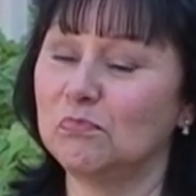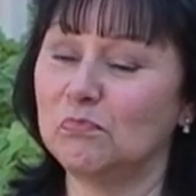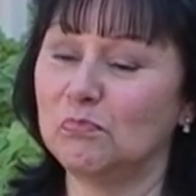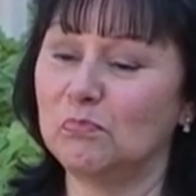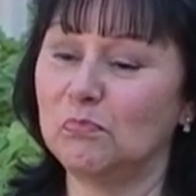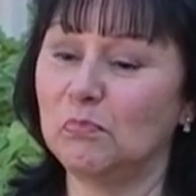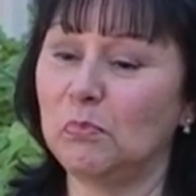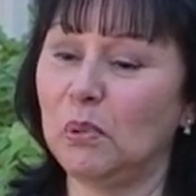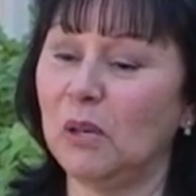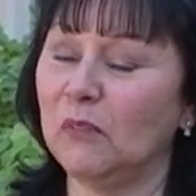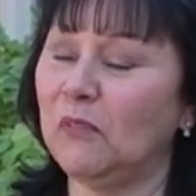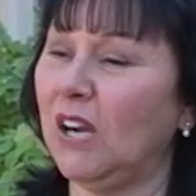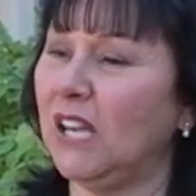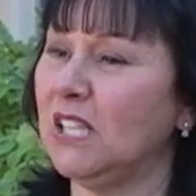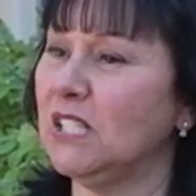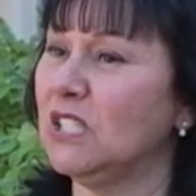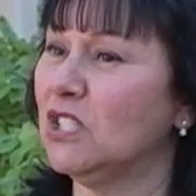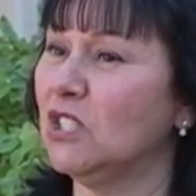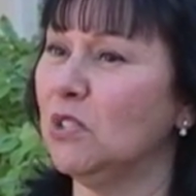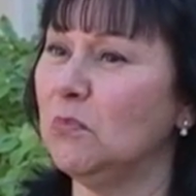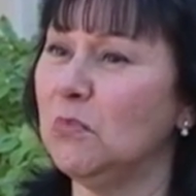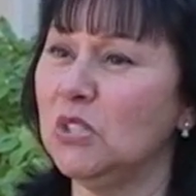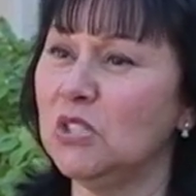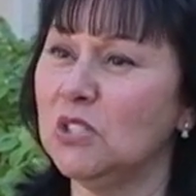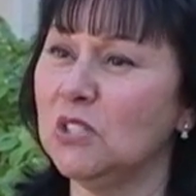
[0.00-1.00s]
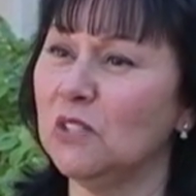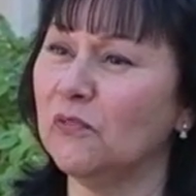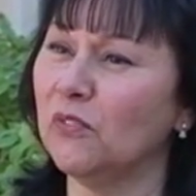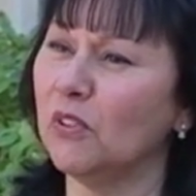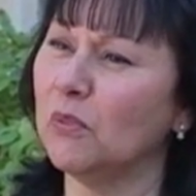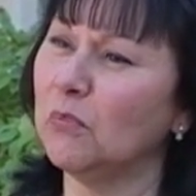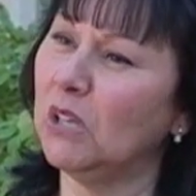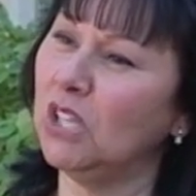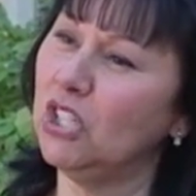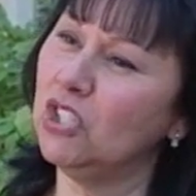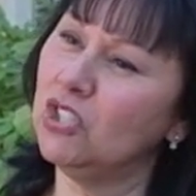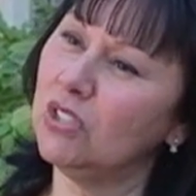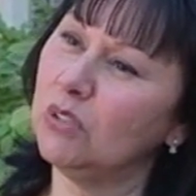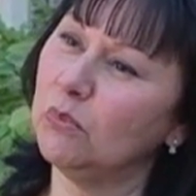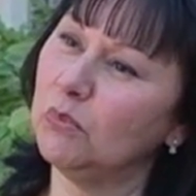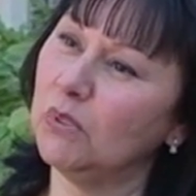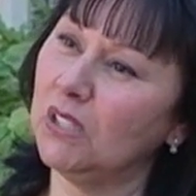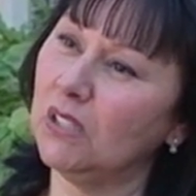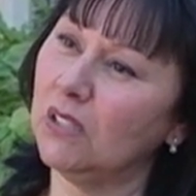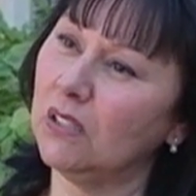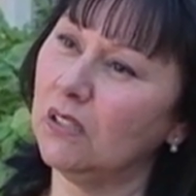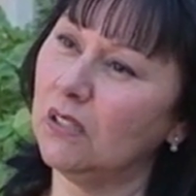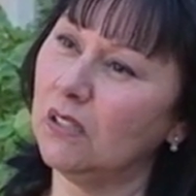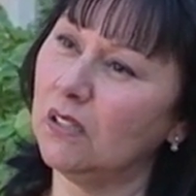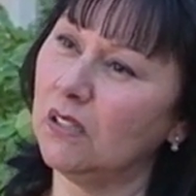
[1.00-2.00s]
provide so much information. We
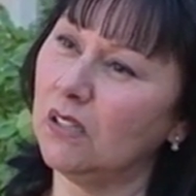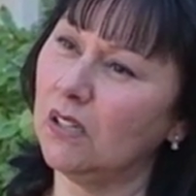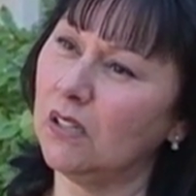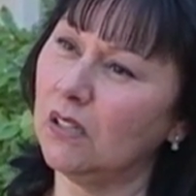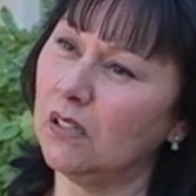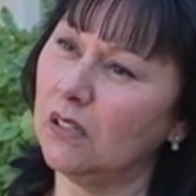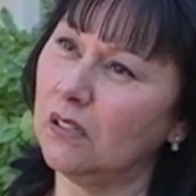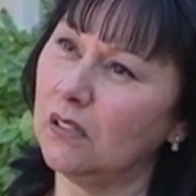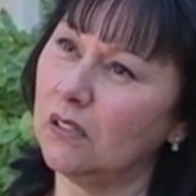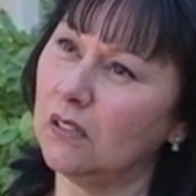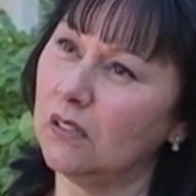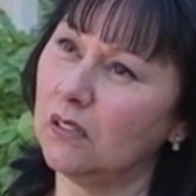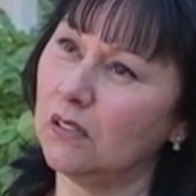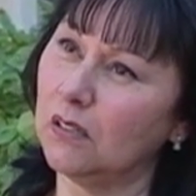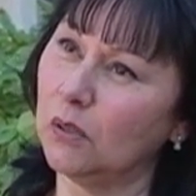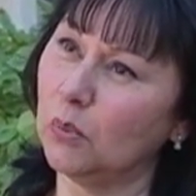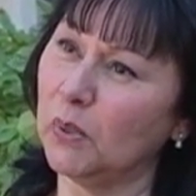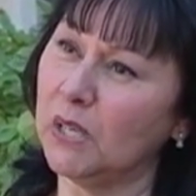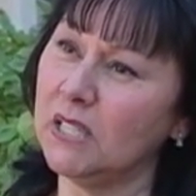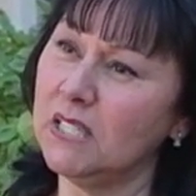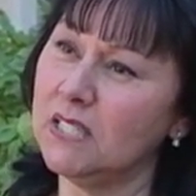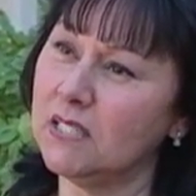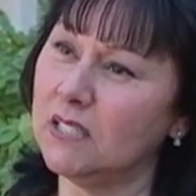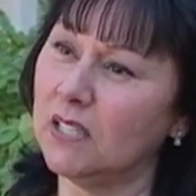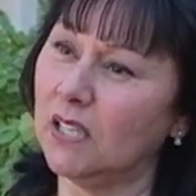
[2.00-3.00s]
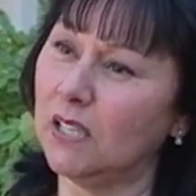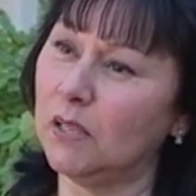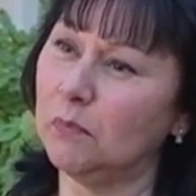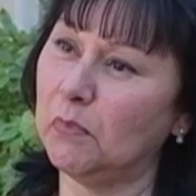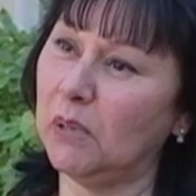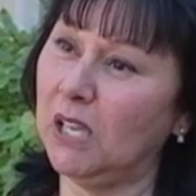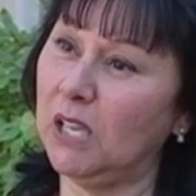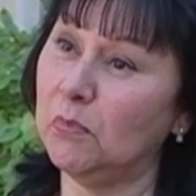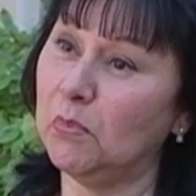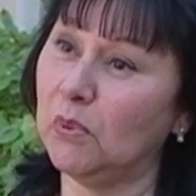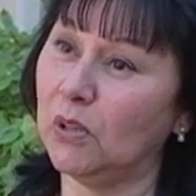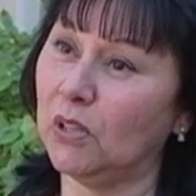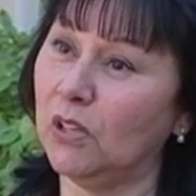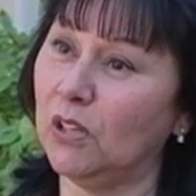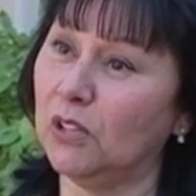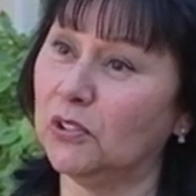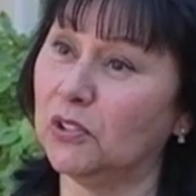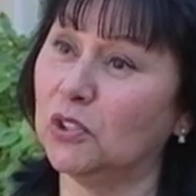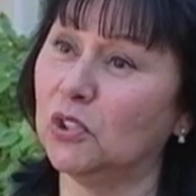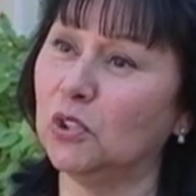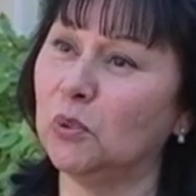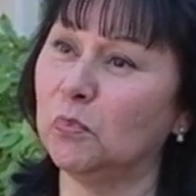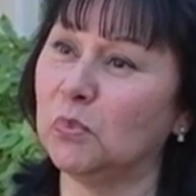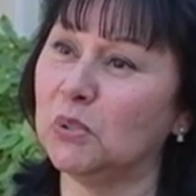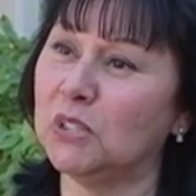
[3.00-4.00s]
get a Wednesday paper called
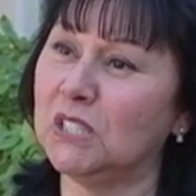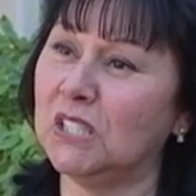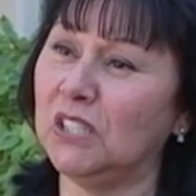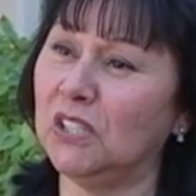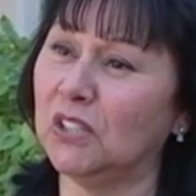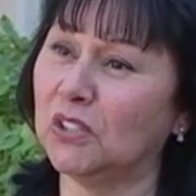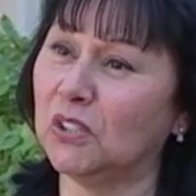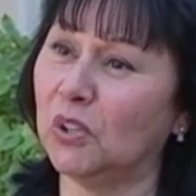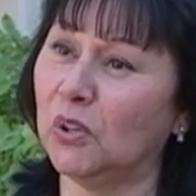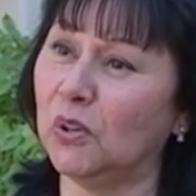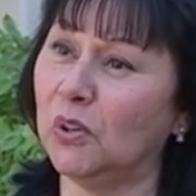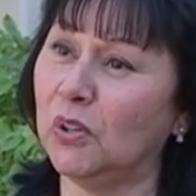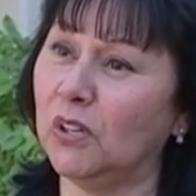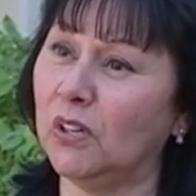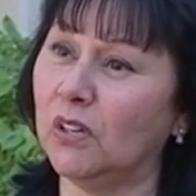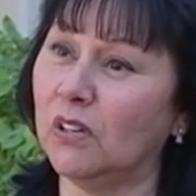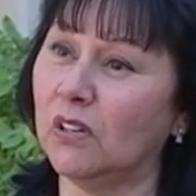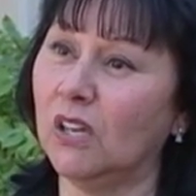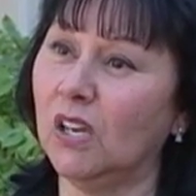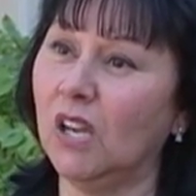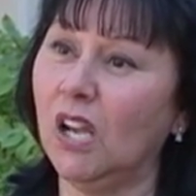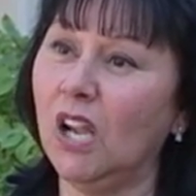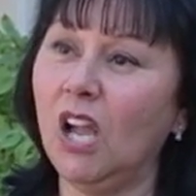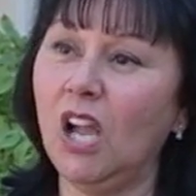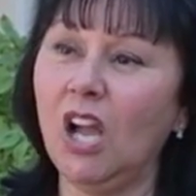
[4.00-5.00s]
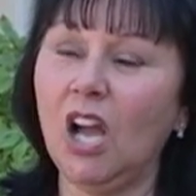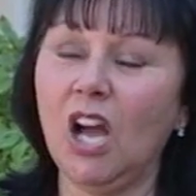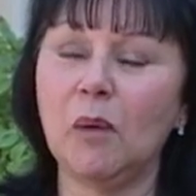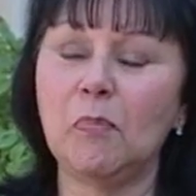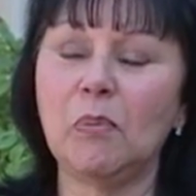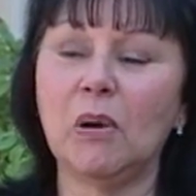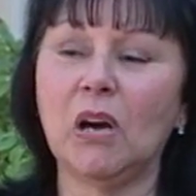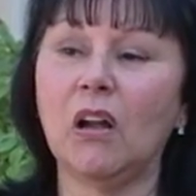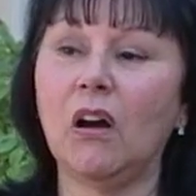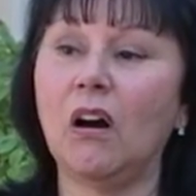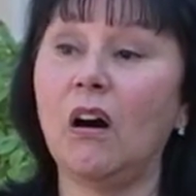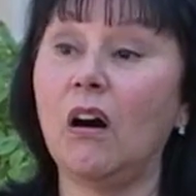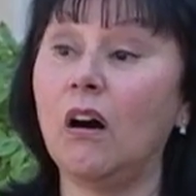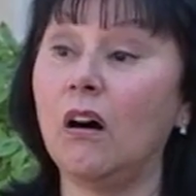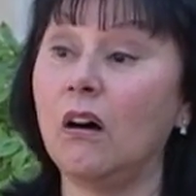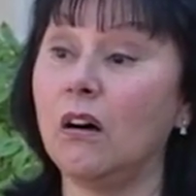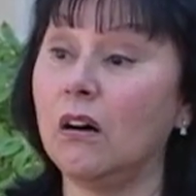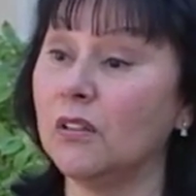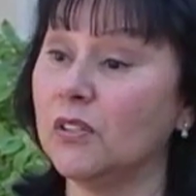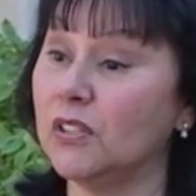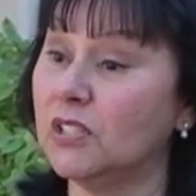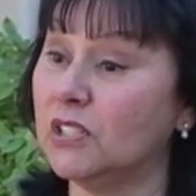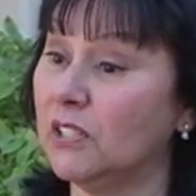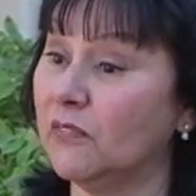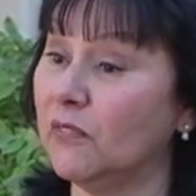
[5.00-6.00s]
the Cupertino Courier about
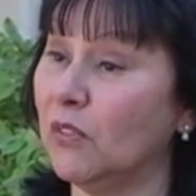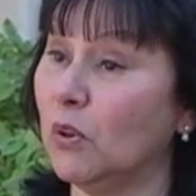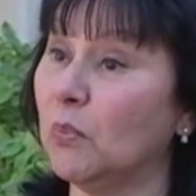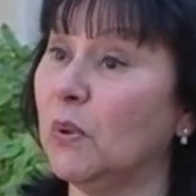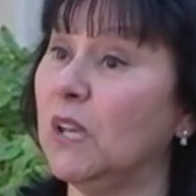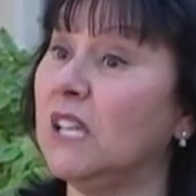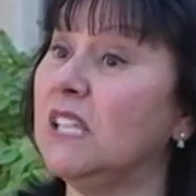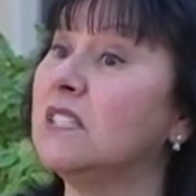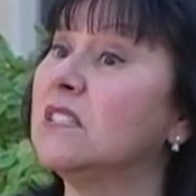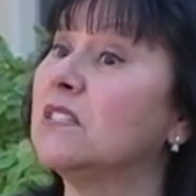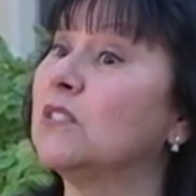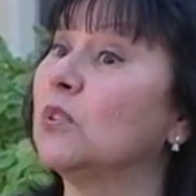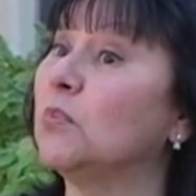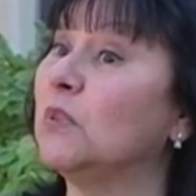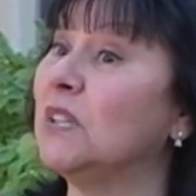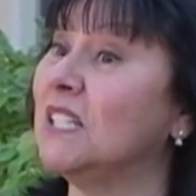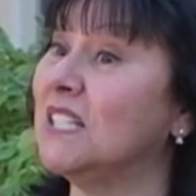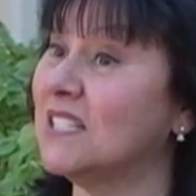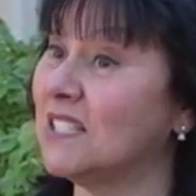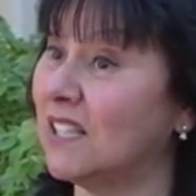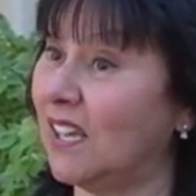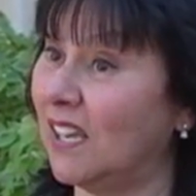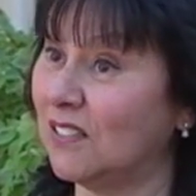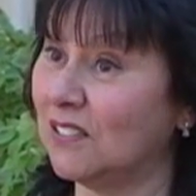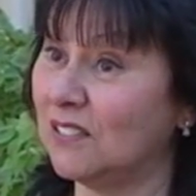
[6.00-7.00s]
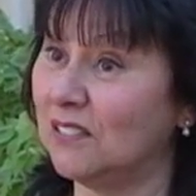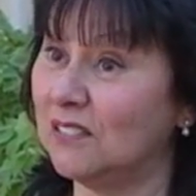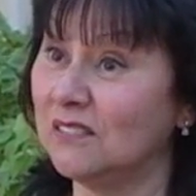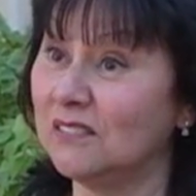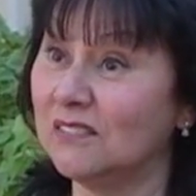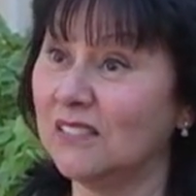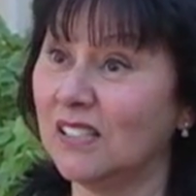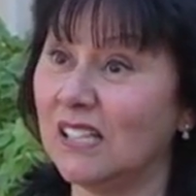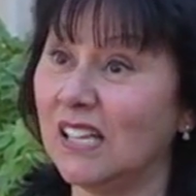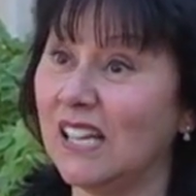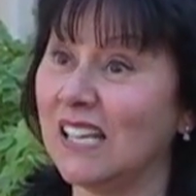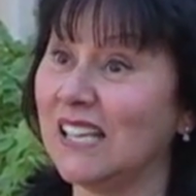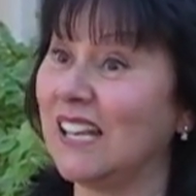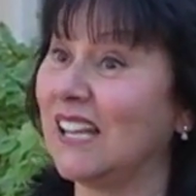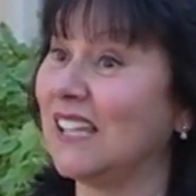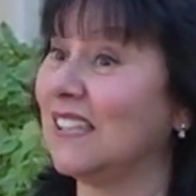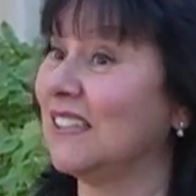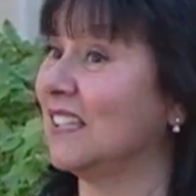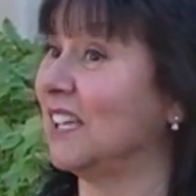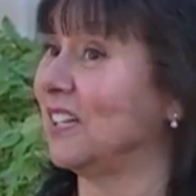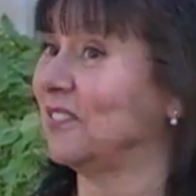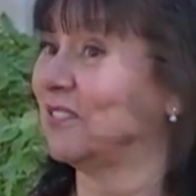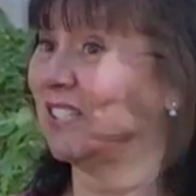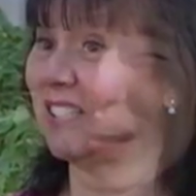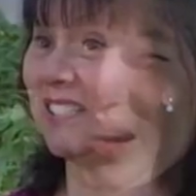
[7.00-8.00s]
all the different ways to recycle, and I
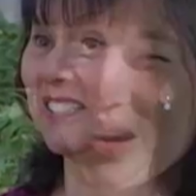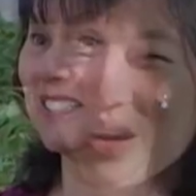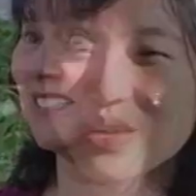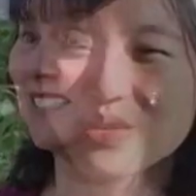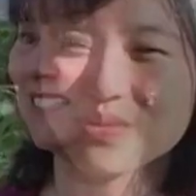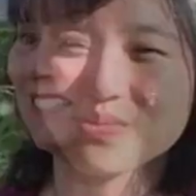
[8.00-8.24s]
love it.